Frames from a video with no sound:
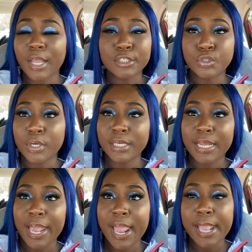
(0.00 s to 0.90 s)
enjoy the
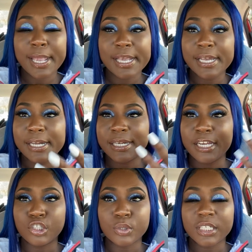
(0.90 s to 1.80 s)
day, and
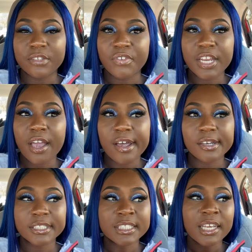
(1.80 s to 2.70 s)
enjoy these
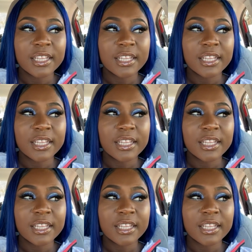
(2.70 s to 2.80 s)
videos.